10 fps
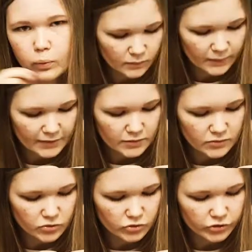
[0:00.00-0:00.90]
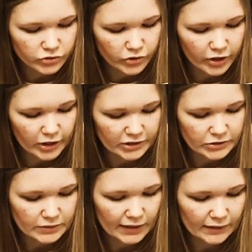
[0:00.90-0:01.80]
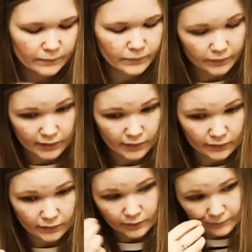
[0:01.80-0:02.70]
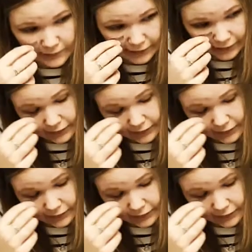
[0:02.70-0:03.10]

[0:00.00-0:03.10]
Maybe I should try to like put it on my